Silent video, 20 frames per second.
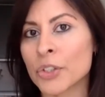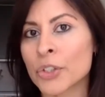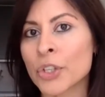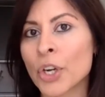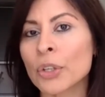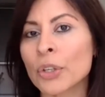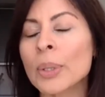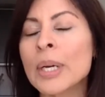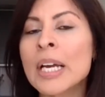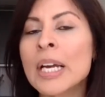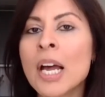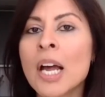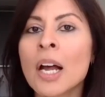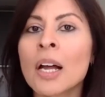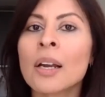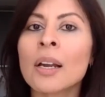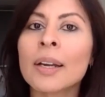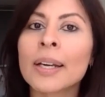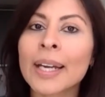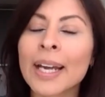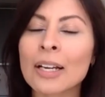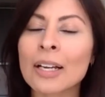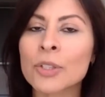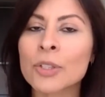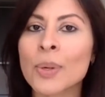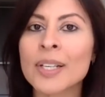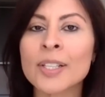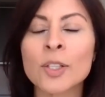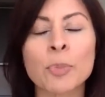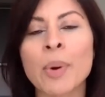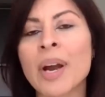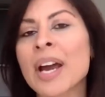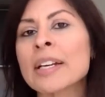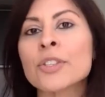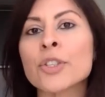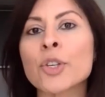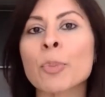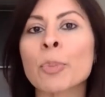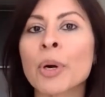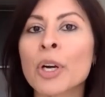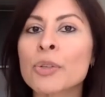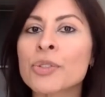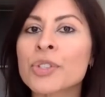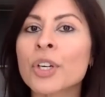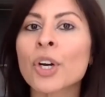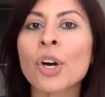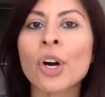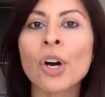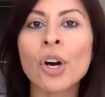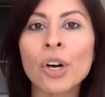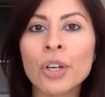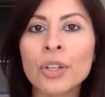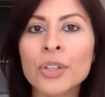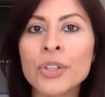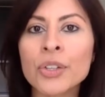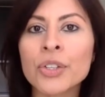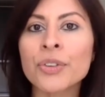So learning how to express your pros and cons,